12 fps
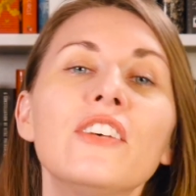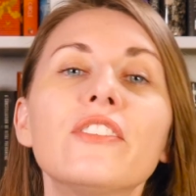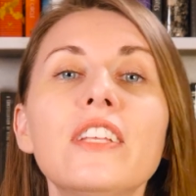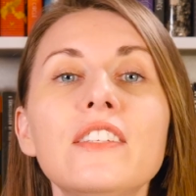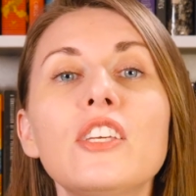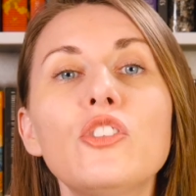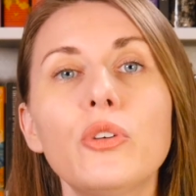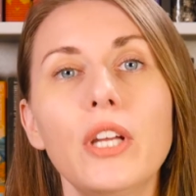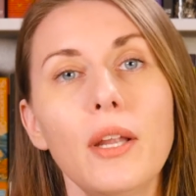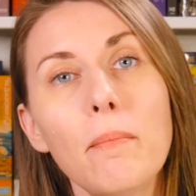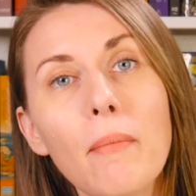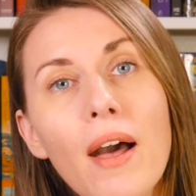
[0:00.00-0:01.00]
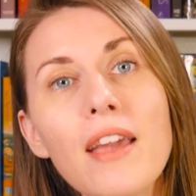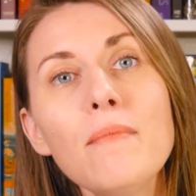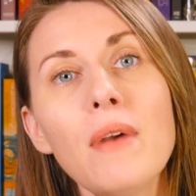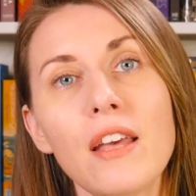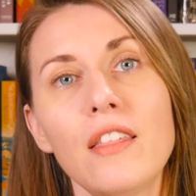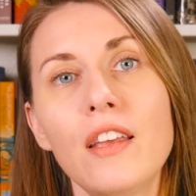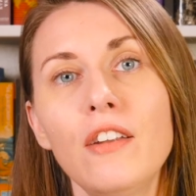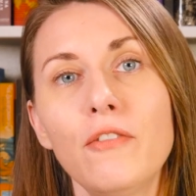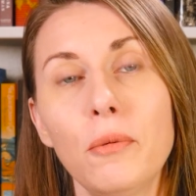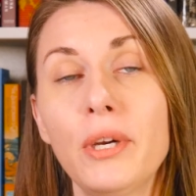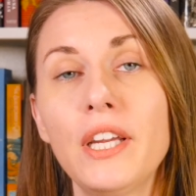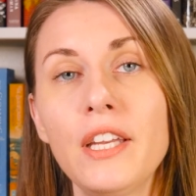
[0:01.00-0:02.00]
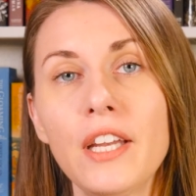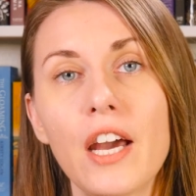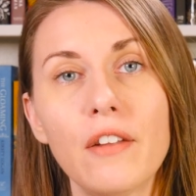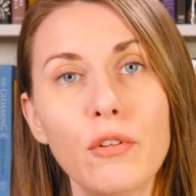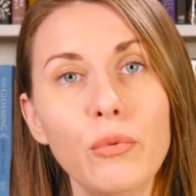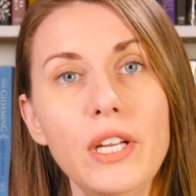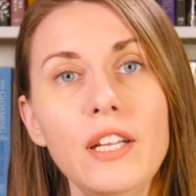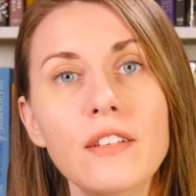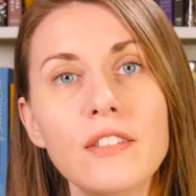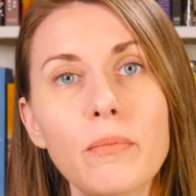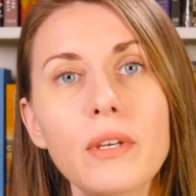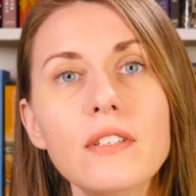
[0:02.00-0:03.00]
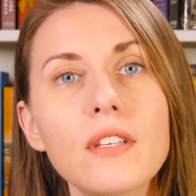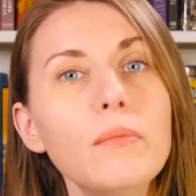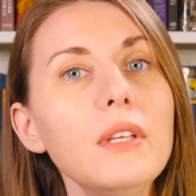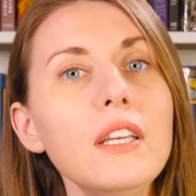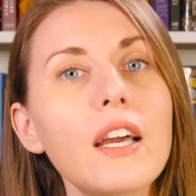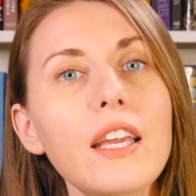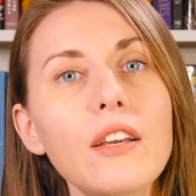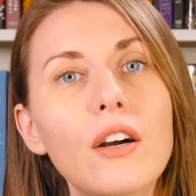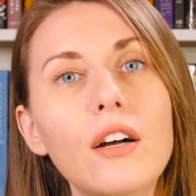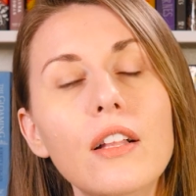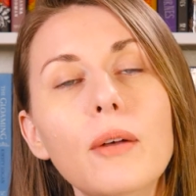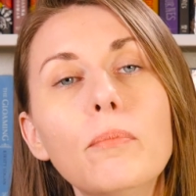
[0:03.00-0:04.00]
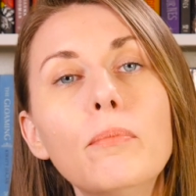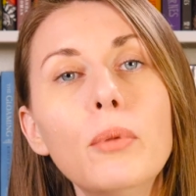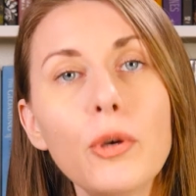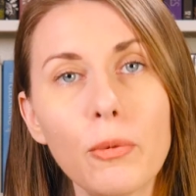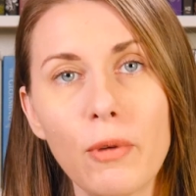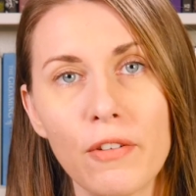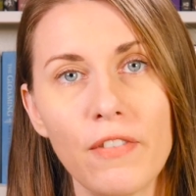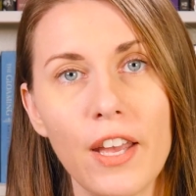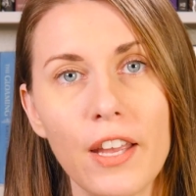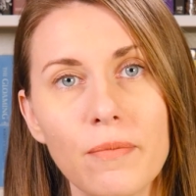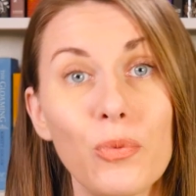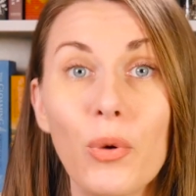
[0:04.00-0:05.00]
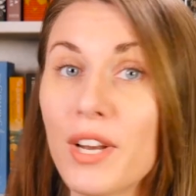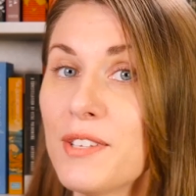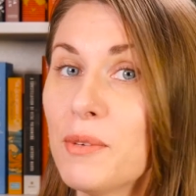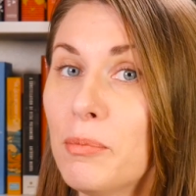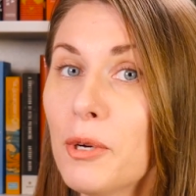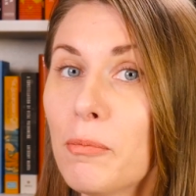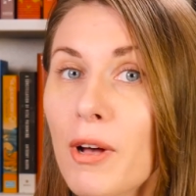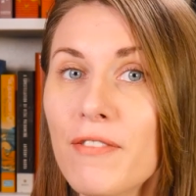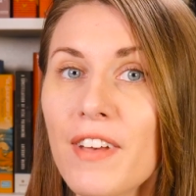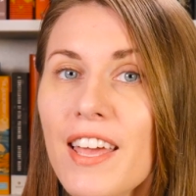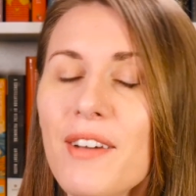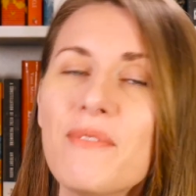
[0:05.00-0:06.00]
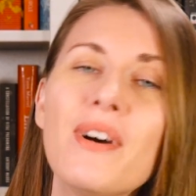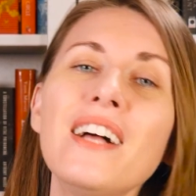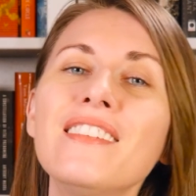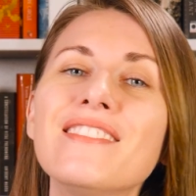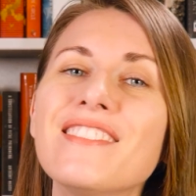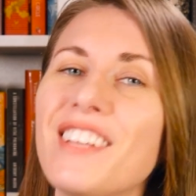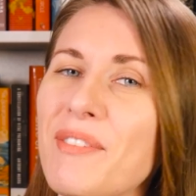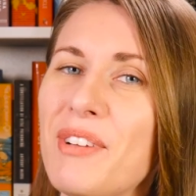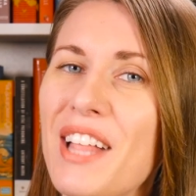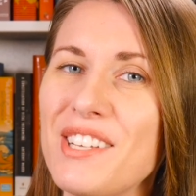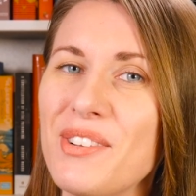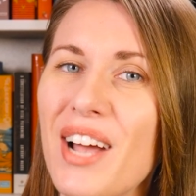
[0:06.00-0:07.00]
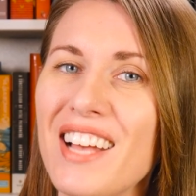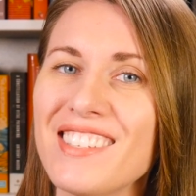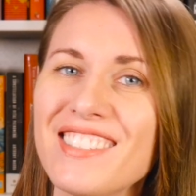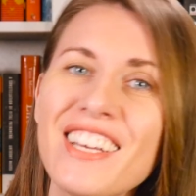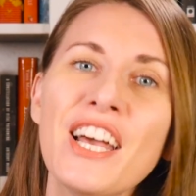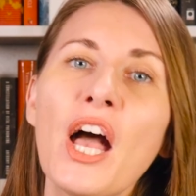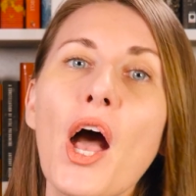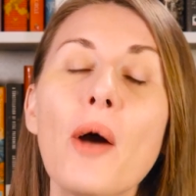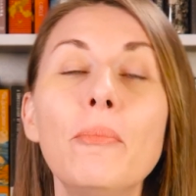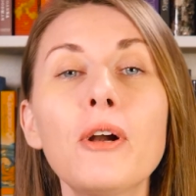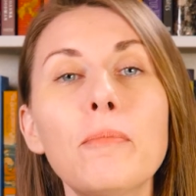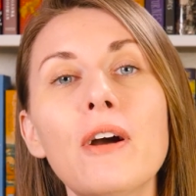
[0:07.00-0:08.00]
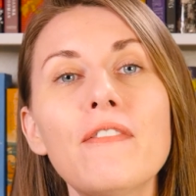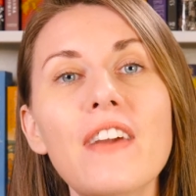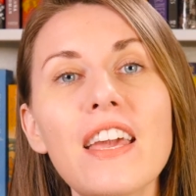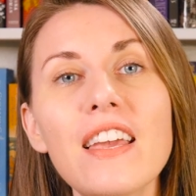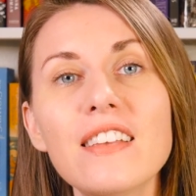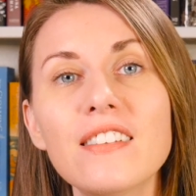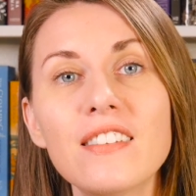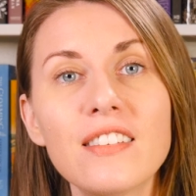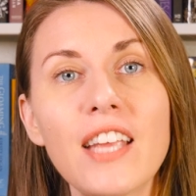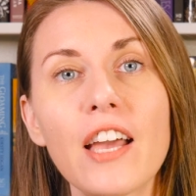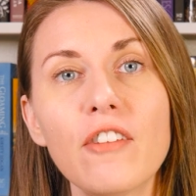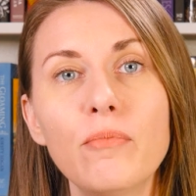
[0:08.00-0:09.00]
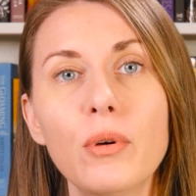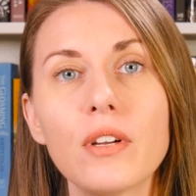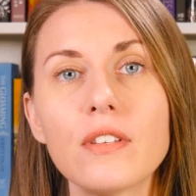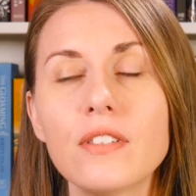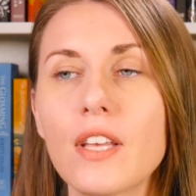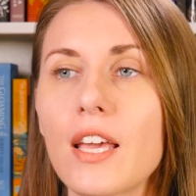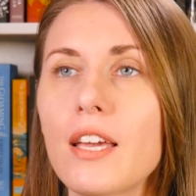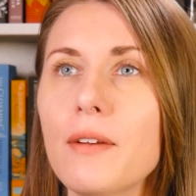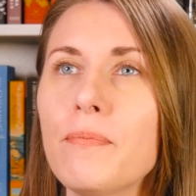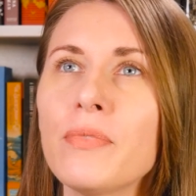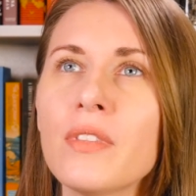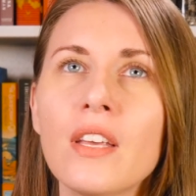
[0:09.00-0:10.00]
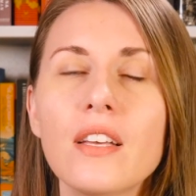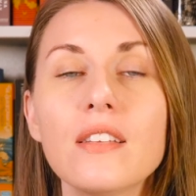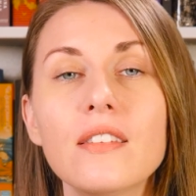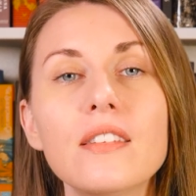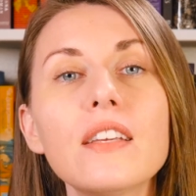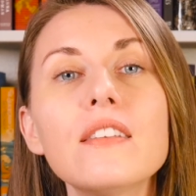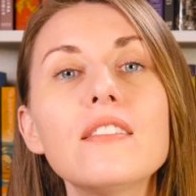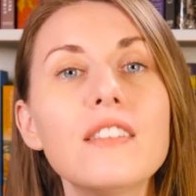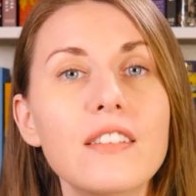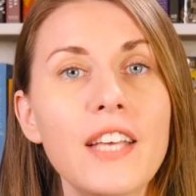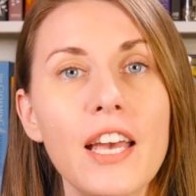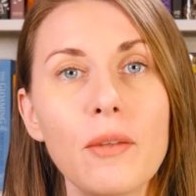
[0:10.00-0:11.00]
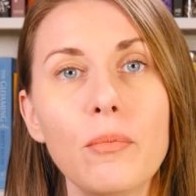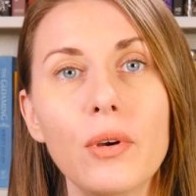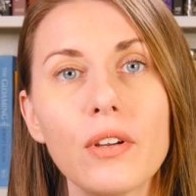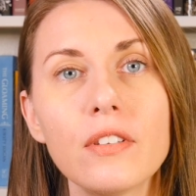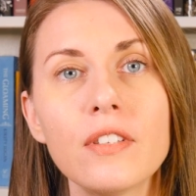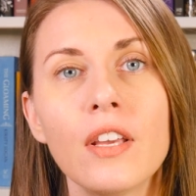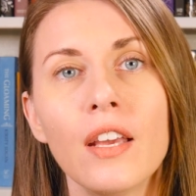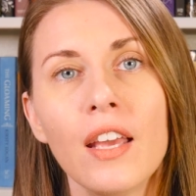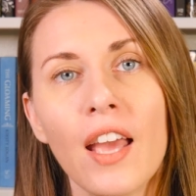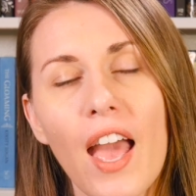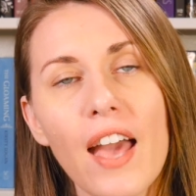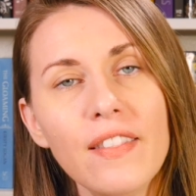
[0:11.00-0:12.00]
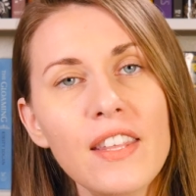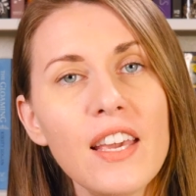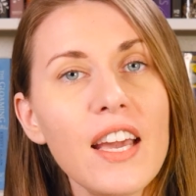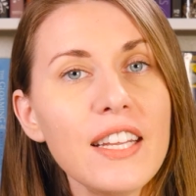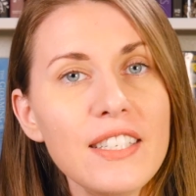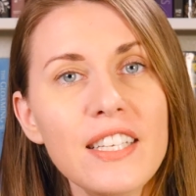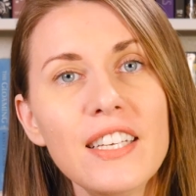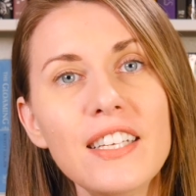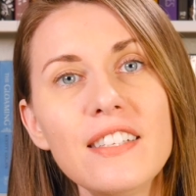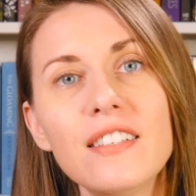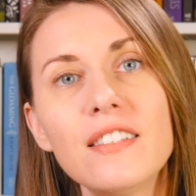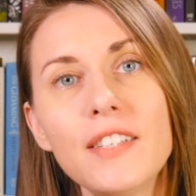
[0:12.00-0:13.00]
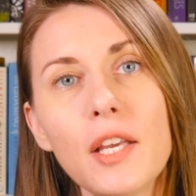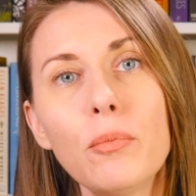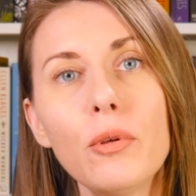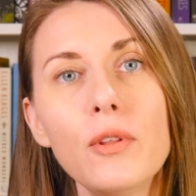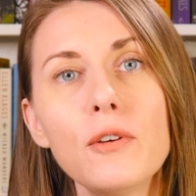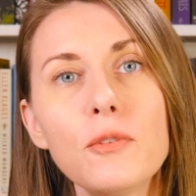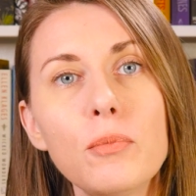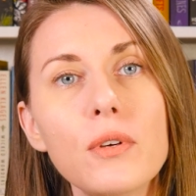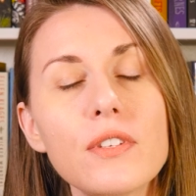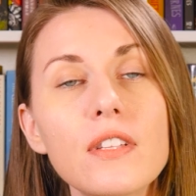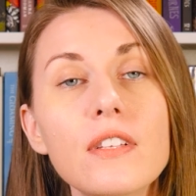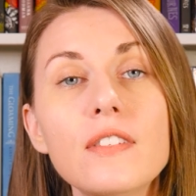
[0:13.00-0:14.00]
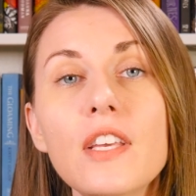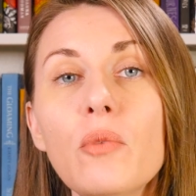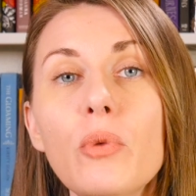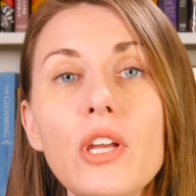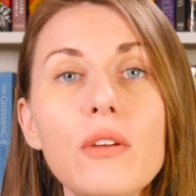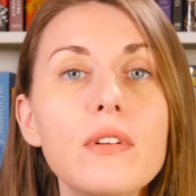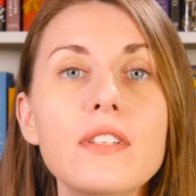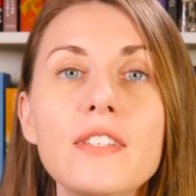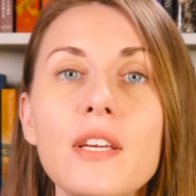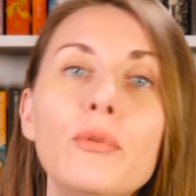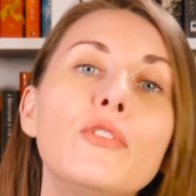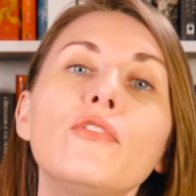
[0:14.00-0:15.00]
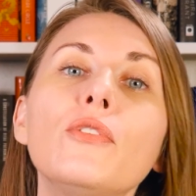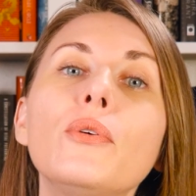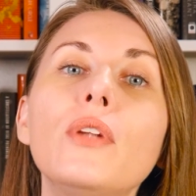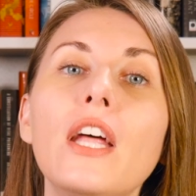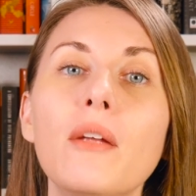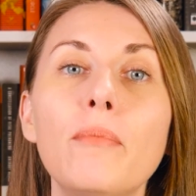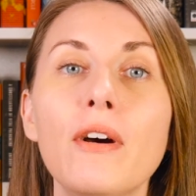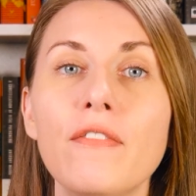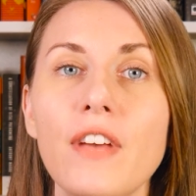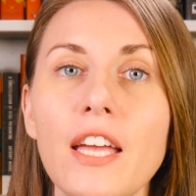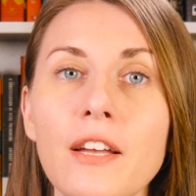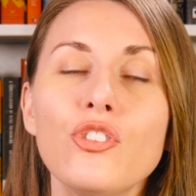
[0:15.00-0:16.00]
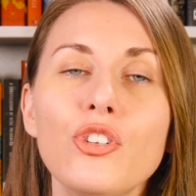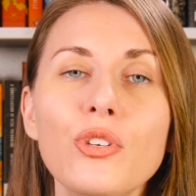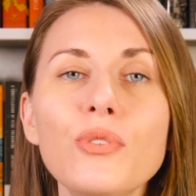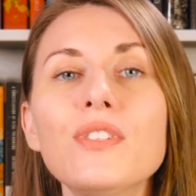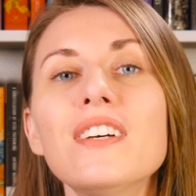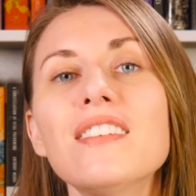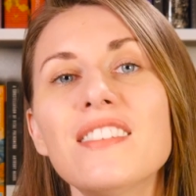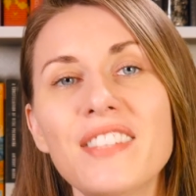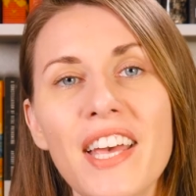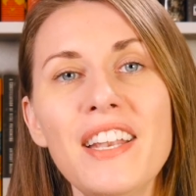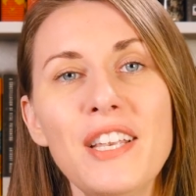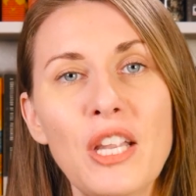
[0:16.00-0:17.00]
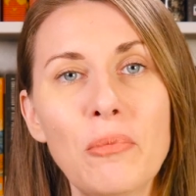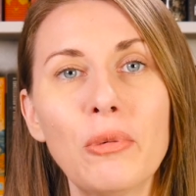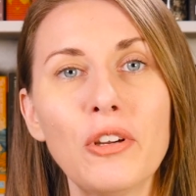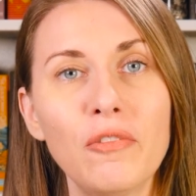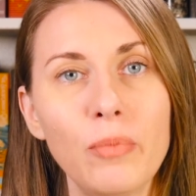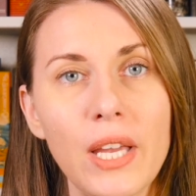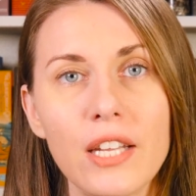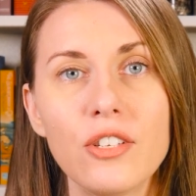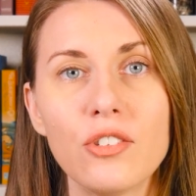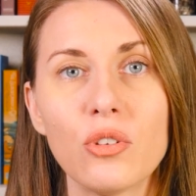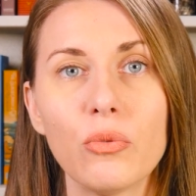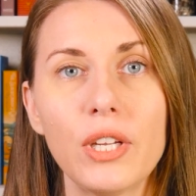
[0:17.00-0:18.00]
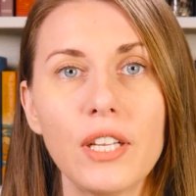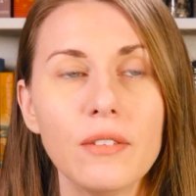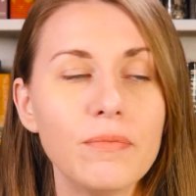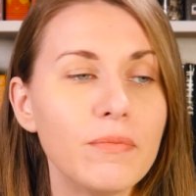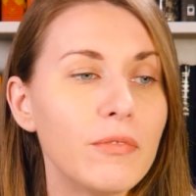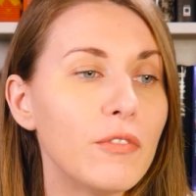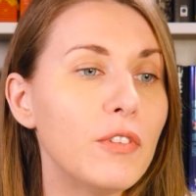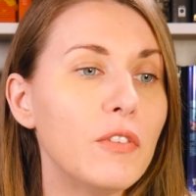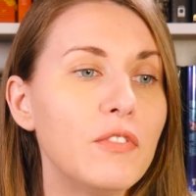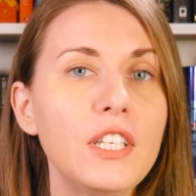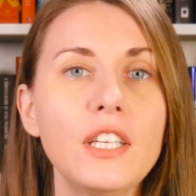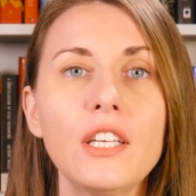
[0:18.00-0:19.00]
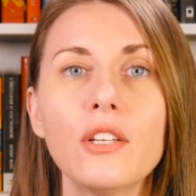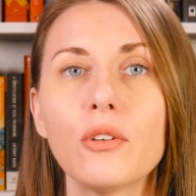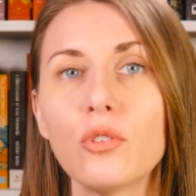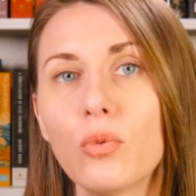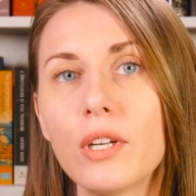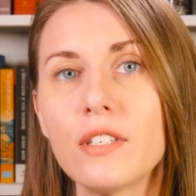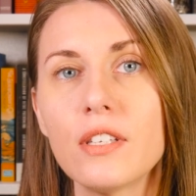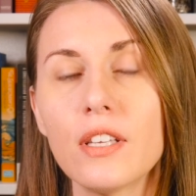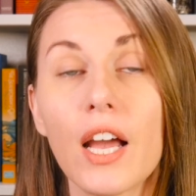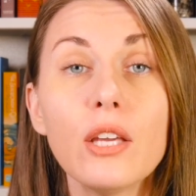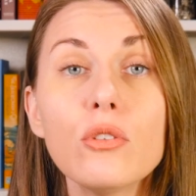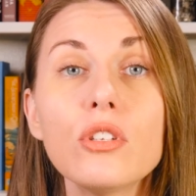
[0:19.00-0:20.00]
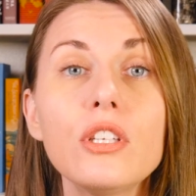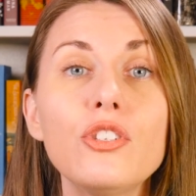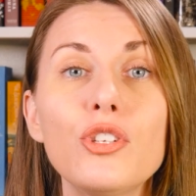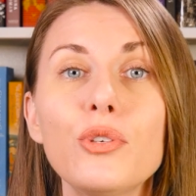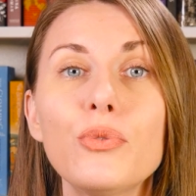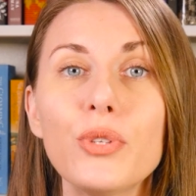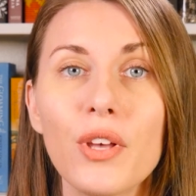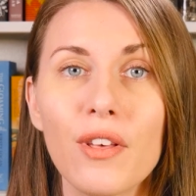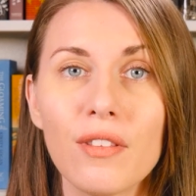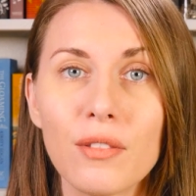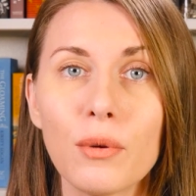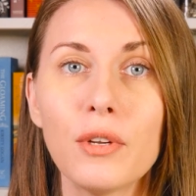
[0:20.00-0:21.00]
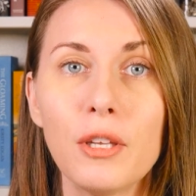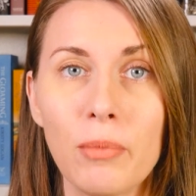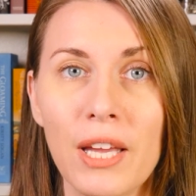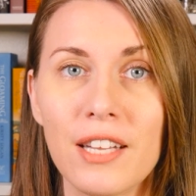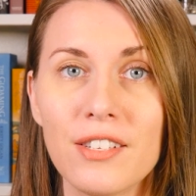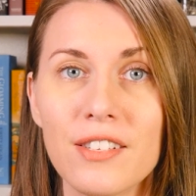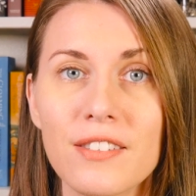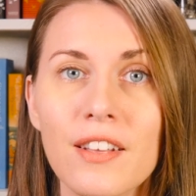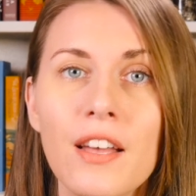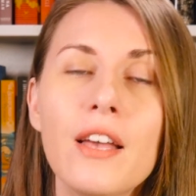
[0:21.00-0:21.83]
So let's get to it. My method for breaking out of a reading slump is something I call a book buffet. What is a book buffet? Well, I'm glad you asked. A book buffet is a stack of books, say 6 to 10 books. And the idea is to sample those books in the same way you would sample food at a buffet. Choose a set number of pages to read, 15 or 20. I usually choose 30 pages.